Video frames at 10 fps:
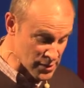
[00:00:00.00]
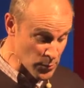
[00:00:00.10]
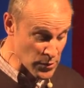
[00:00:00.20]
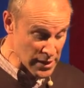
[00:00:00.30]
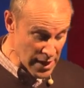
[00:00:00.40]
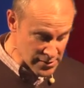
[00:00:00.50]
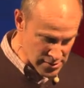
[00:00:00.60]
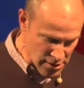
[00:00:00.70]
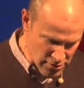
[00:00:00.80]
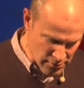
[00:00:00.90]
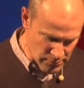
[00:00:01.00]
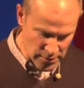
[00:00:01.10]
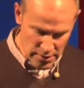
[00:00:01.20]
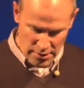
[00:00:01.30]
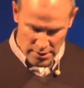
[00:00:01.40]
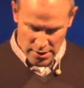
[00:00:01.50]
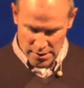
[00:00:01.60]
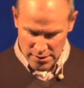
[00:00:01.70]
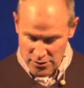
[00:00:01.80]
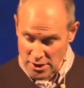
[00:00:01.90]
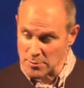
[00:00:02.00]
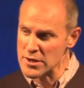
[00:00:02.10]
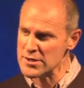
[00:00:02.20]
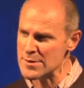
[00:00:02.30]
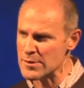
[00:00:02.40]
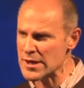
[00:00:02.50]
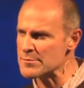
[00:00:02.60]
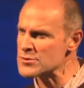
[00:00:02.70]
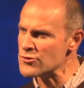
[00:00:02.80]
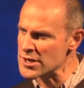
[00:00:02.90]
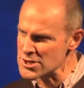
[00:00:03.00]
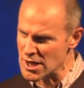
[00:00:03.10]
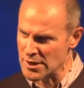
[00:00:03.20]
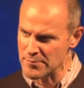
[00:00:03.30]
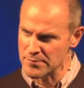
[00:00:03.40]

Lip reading: When we get to know them, the community becomes richer.